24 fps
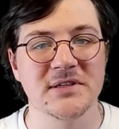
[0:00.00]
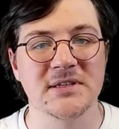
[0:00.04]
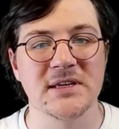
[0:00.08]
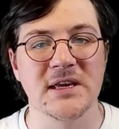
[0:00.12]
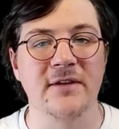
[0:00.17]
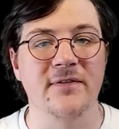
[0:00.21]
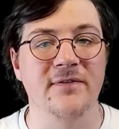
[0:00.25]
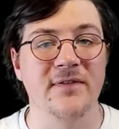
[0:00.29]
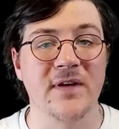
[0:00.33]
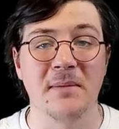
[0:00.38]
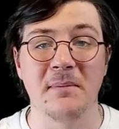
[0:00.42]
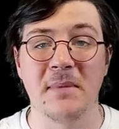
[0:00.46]

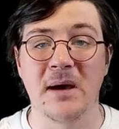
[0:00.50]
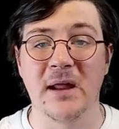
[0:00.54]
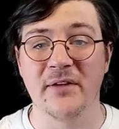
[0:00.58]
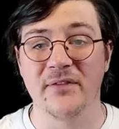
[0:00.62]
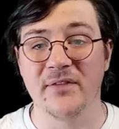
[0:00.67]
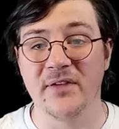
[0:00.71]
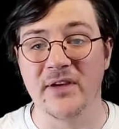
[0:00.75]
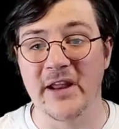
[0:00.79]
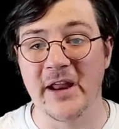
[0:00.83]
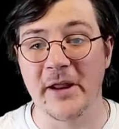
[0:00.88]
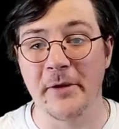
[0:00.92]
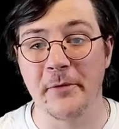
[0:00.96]
if that man
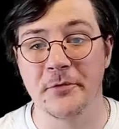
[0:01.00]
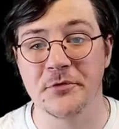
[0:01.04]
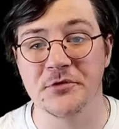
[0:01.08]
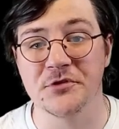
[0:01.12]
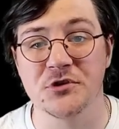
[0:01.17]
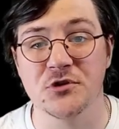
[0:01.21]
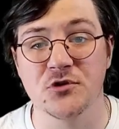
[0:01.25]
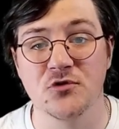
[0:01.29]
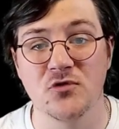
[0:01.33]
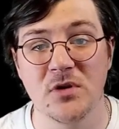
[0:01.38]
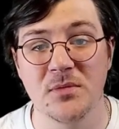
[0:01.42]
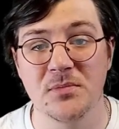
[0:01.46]
fit anyone's
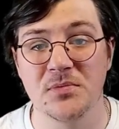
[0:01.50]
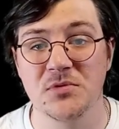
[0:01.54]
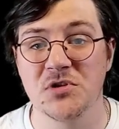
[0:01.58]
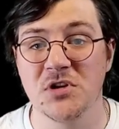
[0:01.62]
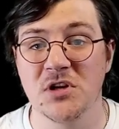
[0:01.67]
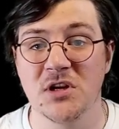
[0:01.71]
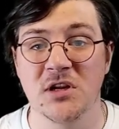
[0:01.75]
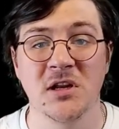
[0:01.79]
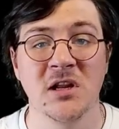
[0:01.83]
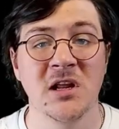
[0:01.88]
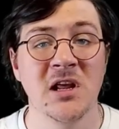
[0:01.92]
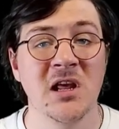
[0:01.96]

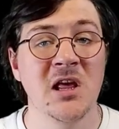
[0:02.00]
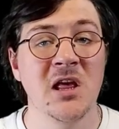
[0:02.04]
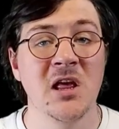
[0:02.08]
description,